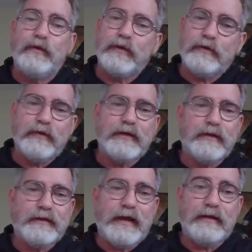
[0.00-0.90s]
We're going to really
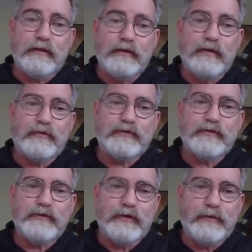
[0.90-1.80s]
look at that a little closer,
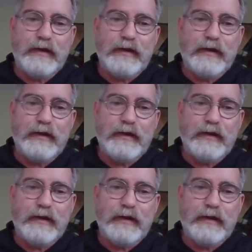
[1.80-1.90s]
too.